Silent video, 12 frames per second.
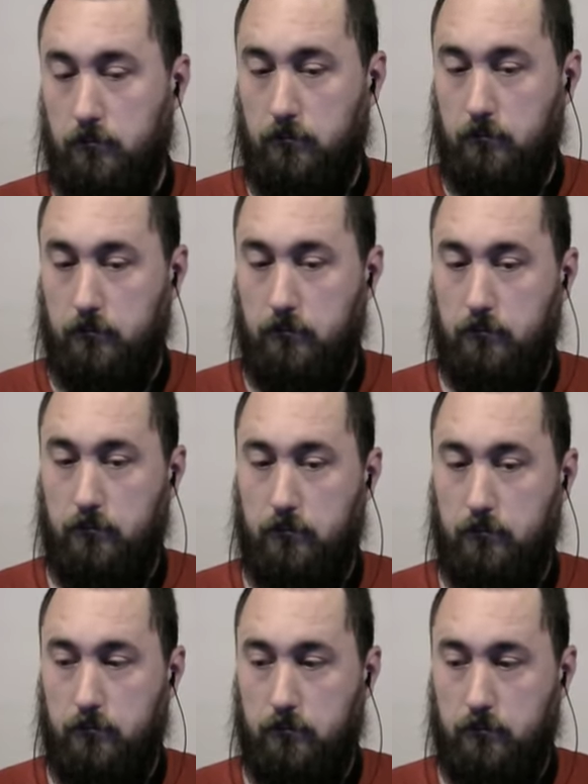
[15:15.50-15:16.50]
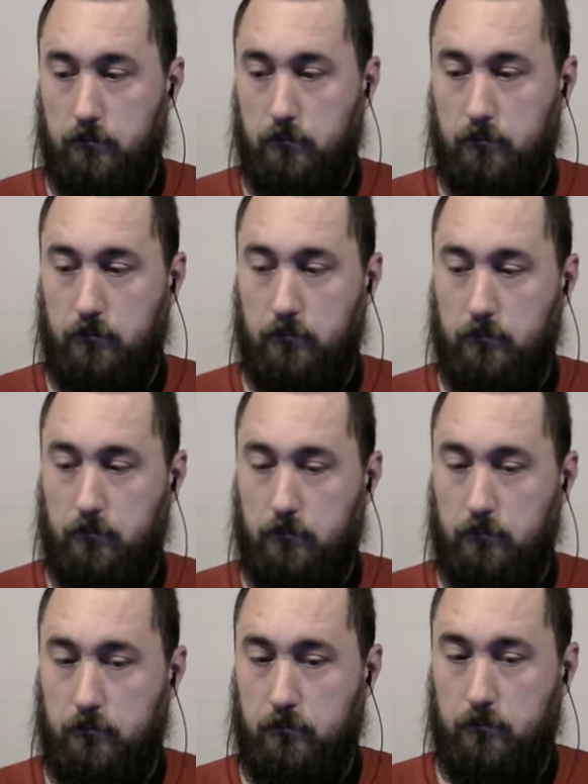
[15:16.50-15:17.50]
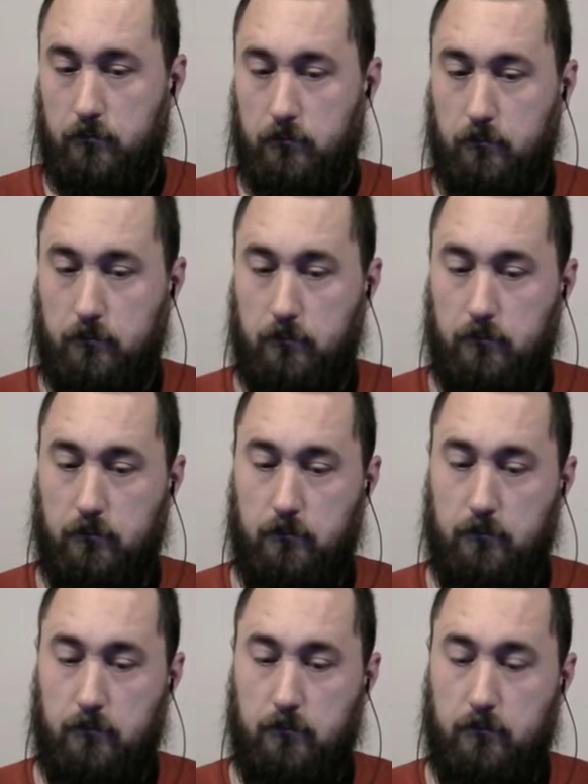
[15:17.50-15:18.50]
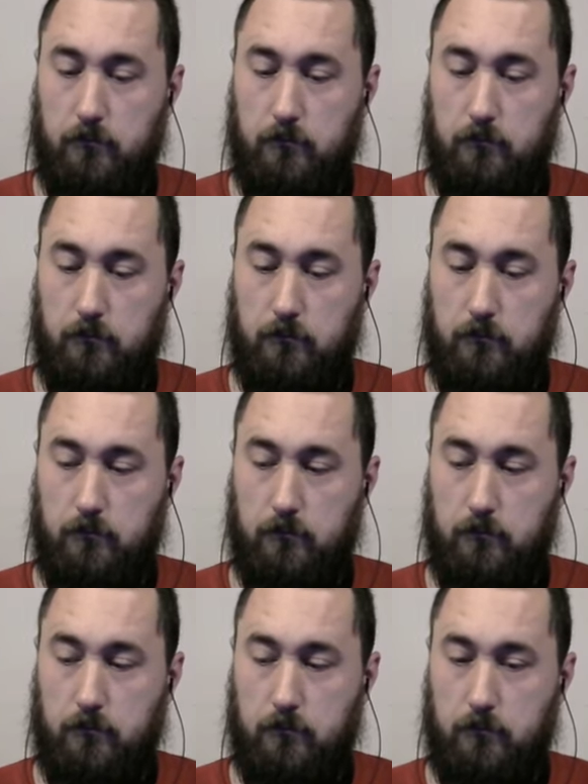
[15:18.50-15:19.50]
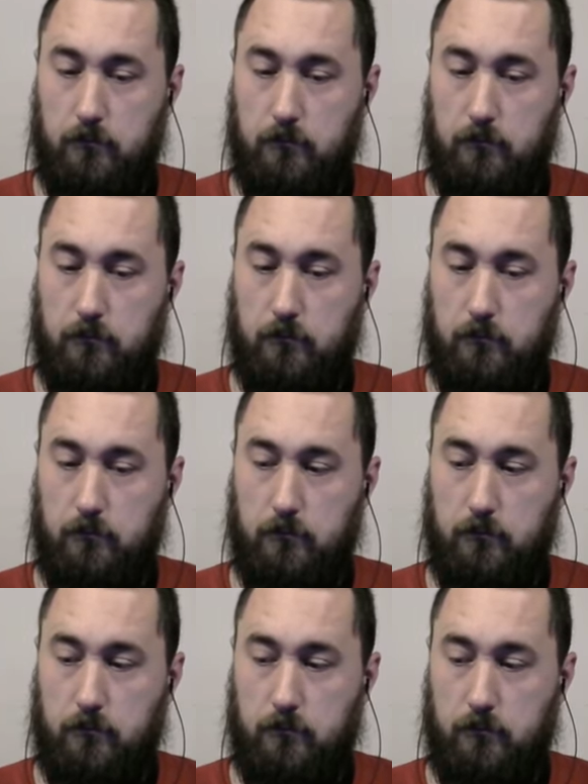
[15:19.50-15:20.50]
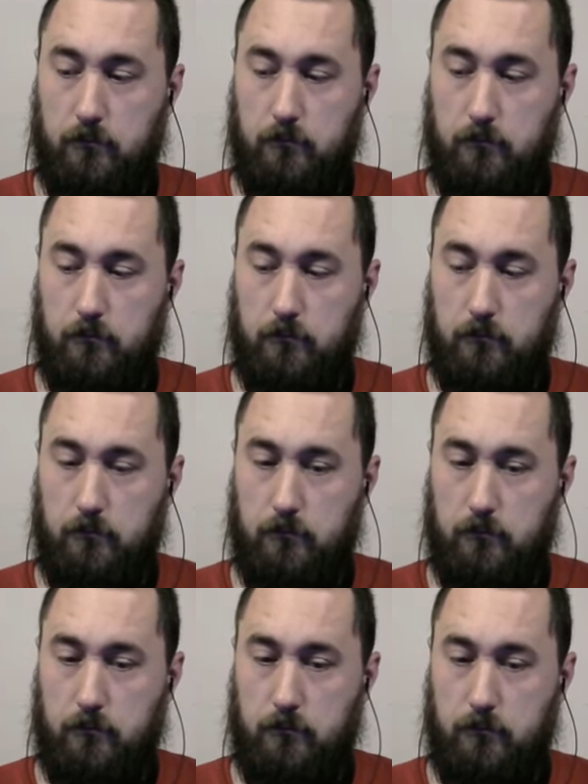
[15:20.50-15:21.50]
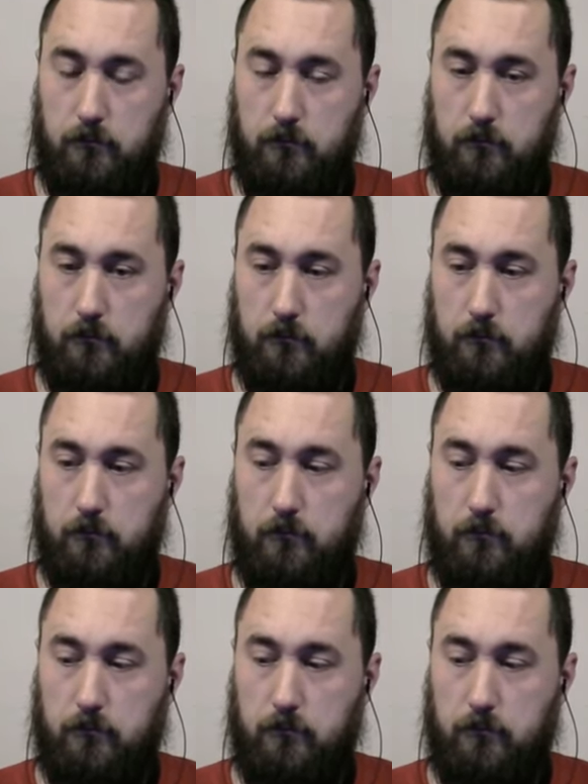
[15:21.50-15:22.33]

(not speaking)